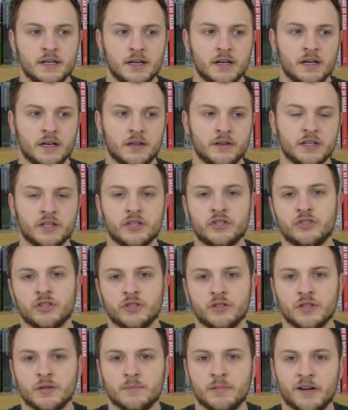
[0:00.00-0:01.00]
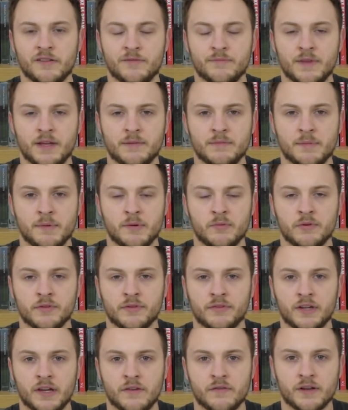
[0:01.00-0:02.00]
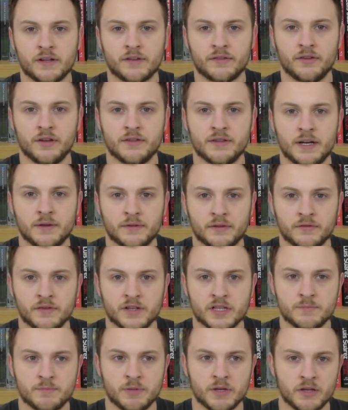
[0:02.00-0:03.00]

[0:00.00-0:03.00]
that he shouldn't, apart from that maybe one save against Arnautovic.